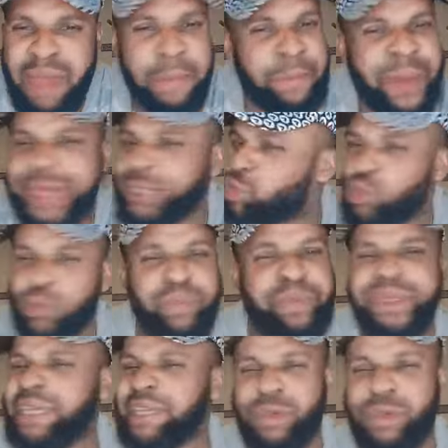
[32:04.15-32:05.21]
My page too
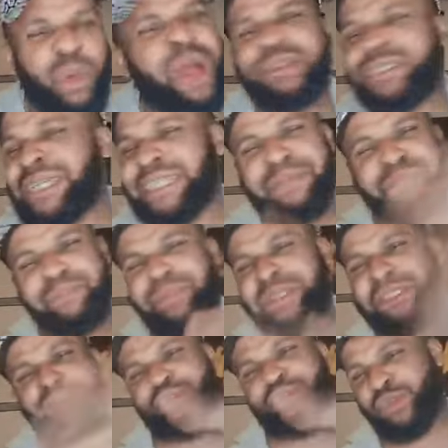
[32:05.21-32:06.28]
big. Go out and they
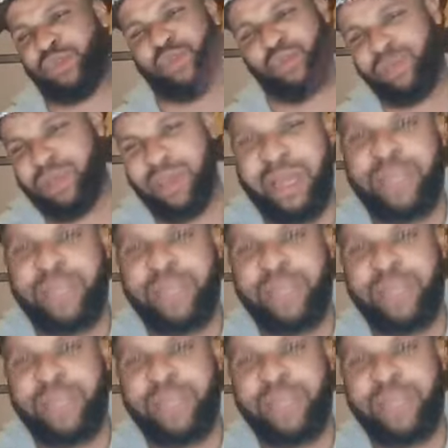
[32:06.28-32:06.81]
beat you.